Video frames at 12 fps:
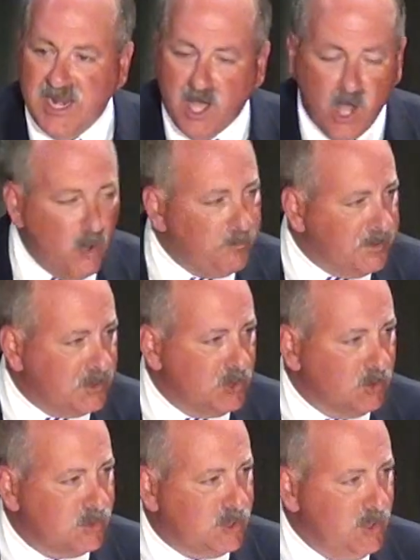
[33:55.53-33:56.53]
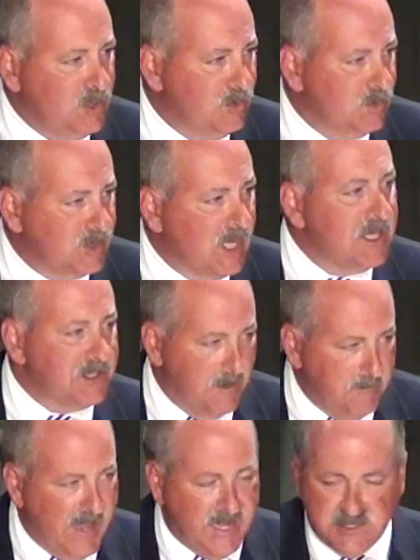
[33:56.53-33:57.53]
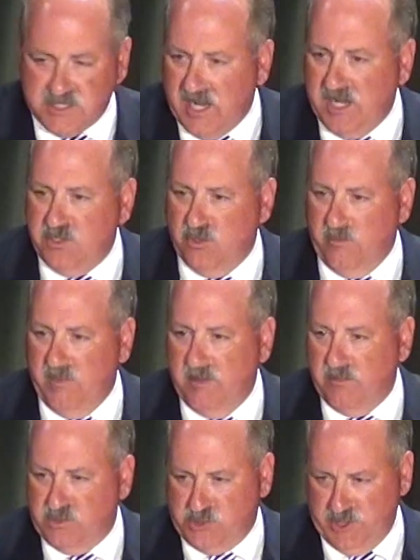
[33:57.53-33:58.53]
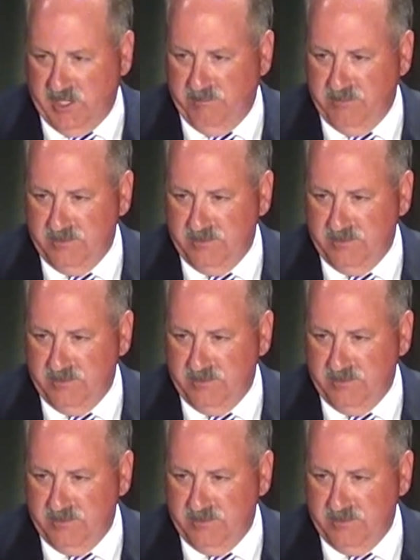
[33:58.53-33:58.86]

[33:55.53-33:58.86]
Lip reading: and hope that you'll choose to maintain your membership.